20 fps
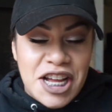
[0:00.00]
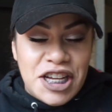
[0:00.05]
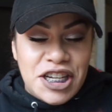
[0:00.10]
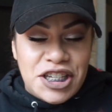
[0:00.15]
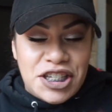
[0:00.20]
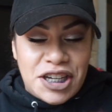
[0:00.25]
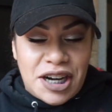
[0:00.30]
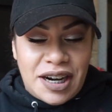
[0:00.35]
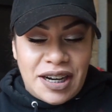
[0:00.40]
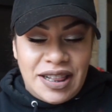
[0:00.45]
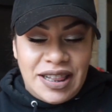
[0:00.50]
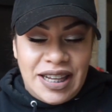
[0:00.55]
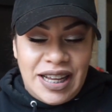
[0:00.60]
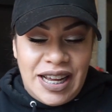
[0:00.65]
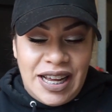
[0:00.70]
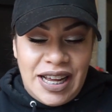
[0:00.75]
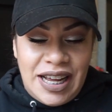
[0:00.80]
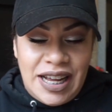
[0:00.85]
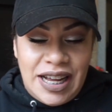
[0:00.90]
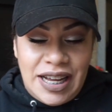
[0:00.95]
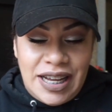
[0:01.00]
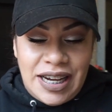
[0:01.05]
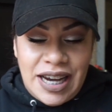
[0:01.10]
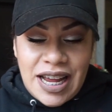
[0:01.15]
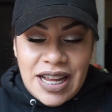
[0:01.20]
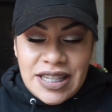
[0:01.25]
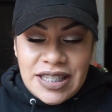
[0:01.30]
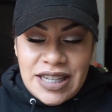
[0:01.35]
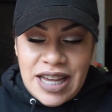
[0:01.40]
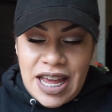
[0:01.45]
Charlene
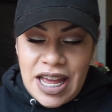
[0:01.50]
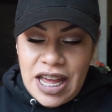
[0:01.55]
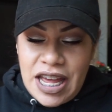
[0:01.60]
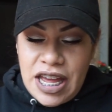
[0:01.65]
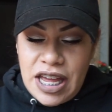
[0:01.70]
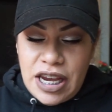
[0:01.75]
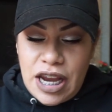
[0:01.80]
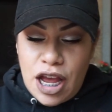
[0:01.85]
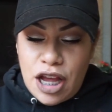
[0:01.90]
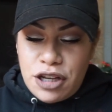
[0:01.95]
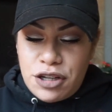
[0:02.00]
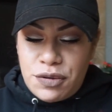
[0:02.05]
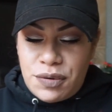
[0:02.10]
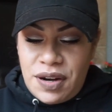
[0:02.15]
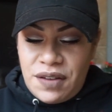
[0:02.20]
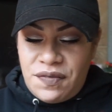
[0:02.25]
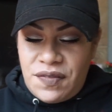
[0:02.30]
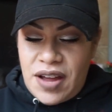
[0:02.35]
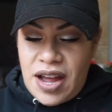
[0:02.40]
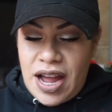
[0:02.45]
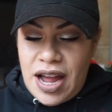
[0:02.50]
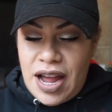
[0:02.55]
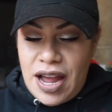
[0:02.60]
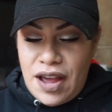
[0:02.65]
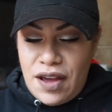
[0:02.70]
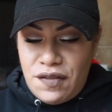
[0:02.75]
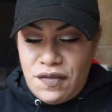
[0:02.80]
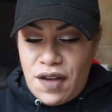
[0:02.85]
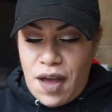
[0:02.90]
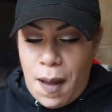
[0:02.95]
ten
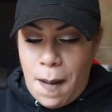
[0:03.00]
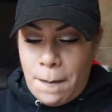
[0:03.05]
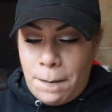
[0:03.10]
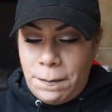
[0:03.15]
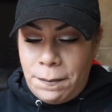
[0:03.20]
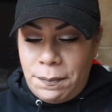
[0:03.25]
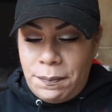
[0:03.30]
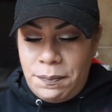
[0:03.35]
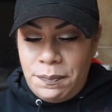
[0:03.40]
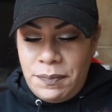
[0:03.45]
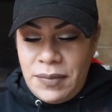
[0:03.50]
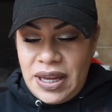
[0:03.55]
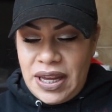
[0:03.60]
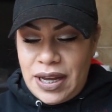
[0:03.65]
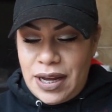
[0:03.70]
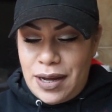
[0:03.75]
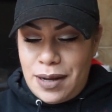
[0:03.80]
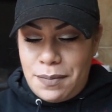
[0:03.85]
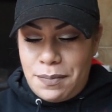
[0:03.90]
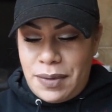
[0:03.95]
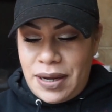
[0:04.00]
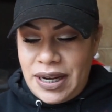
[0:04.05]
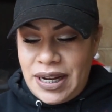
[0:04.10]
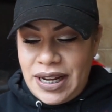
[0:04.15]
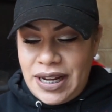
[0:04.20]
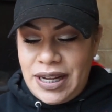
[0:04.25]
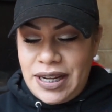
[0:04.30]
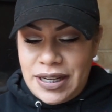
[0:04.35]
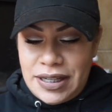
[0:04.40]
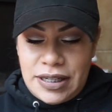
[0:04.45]
twenty-five, Mika
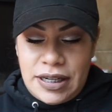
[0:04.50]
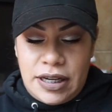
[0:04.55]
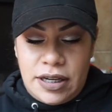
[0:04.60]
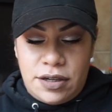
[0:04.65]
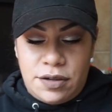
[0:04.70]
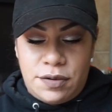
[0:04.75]
Bunny ten